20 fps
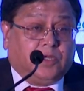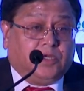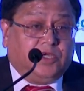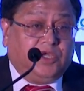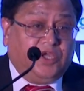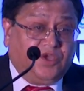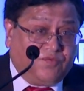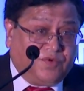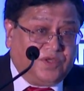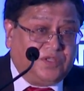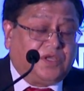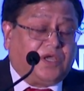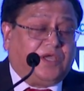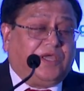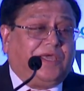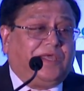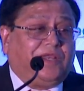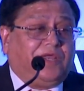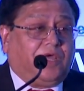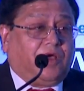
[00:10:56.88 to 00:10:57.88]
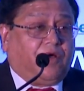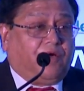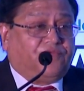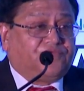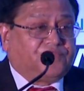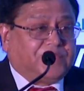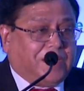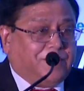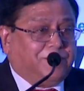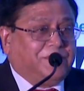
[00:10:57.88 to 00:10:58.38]
Even the area of
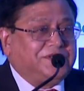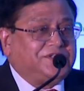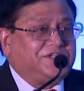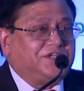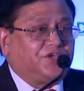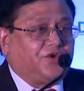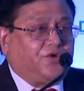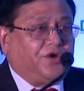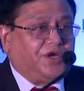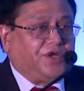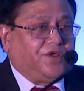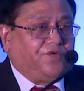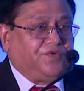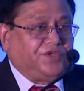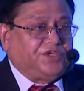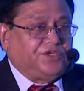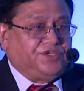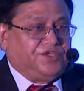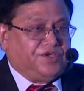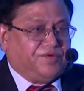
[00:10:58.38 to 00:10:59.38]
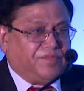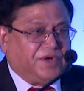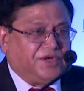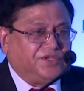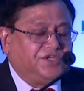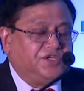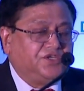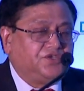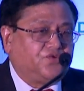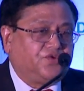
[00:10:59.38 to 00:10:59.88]
cybersecurity, which is
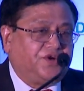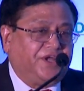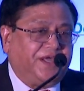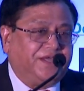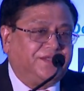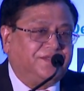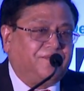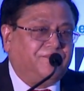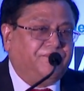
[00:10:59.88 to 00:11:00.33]
emerging today as a